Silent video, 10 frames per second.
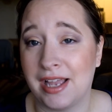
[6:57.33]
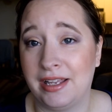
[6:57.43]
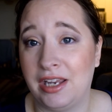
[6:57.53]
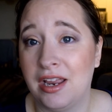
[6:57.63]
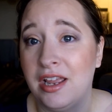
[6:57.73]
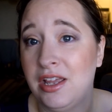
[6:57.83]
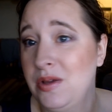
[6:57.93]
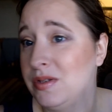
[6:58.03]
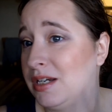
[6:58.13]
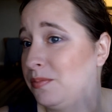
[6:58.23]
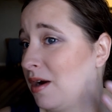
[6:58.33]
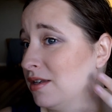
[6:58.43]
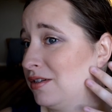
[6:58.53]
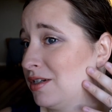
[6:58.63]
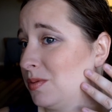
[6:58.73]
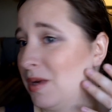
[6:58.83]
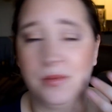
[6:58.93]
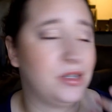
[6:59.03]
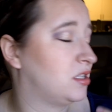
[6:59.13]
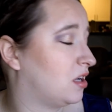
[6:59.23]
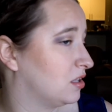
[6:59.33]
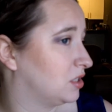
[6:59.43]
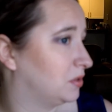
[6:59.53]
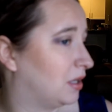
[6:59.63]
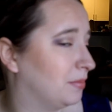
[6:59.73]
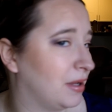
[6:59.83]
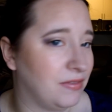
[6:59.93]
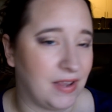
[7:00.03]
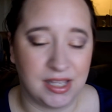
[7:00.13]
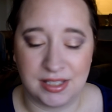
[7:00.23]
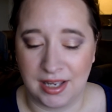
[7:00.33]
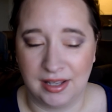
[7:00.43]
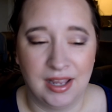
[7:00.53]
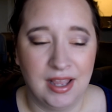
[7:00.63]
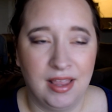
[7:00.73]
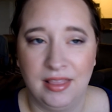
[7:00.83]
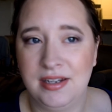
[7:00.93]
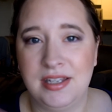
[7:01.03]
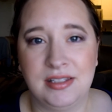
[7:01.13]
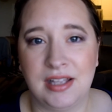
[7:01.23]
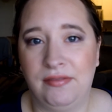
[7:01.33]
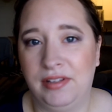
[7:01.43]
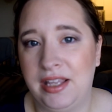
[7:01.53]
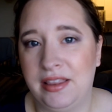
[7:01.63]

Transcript: I use their bronzer as well, which is also on my face, and they're just lovely.